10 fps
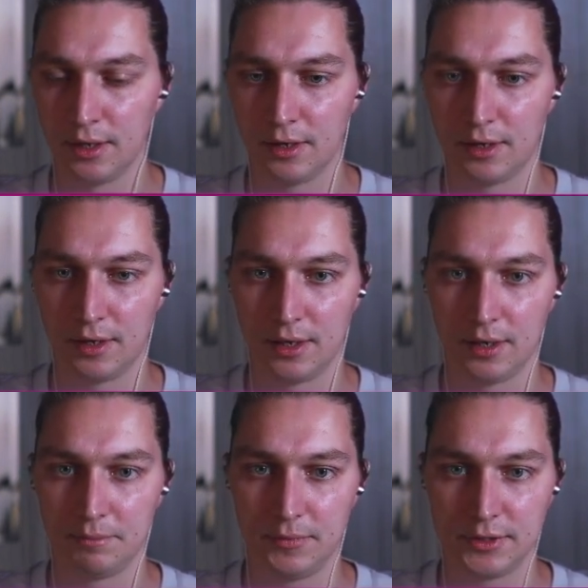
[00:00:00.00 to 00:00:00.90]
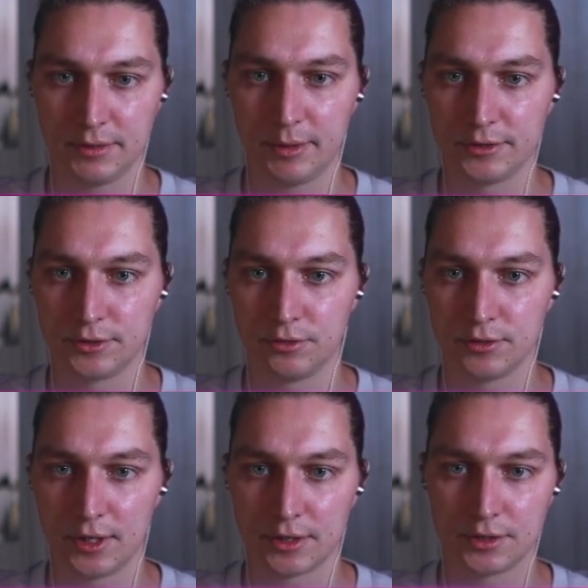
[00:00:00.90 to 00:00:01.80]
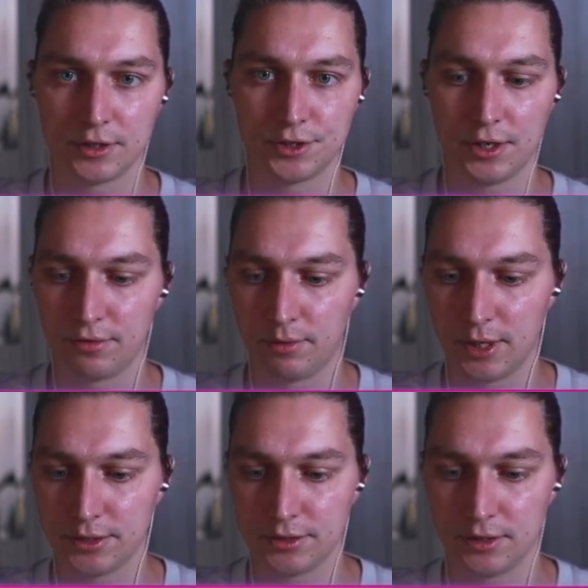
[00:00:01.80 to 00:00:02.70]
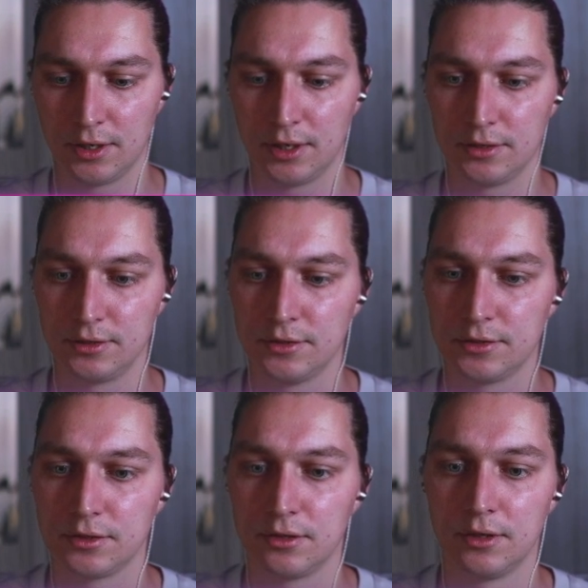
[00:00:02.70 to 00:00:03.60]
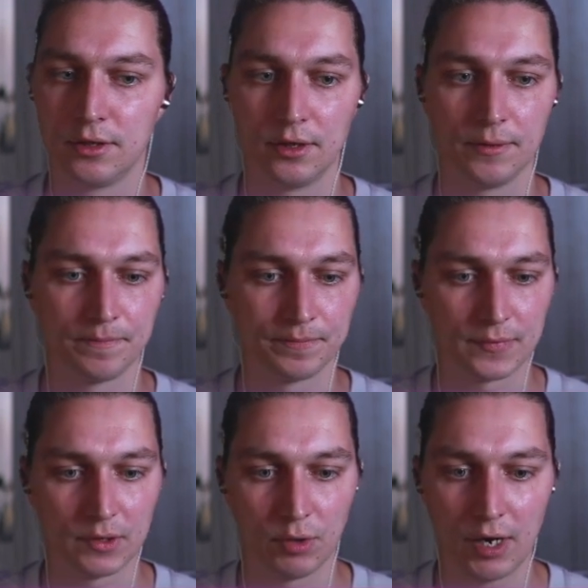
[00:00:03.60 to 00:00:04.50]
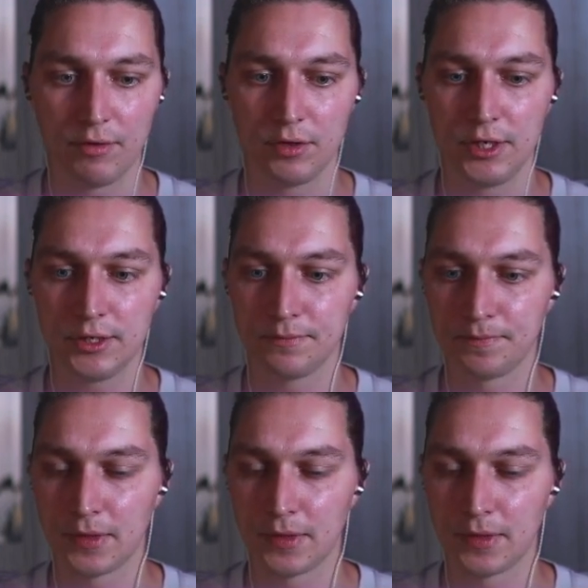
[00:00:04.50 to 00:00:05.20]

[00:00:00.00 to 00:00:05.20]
and some other tools like CLJ format and whatever you need.